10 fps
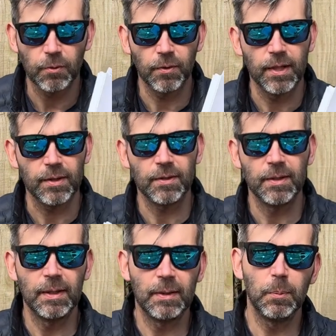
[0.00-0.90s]
all of this.
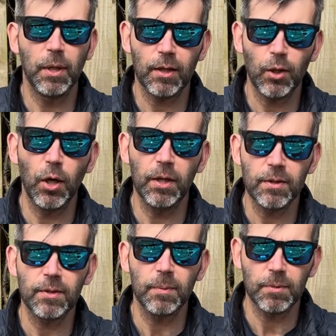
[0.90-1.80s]
That kind of
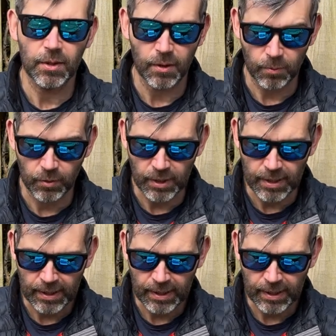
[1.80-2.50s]
sums it up, really.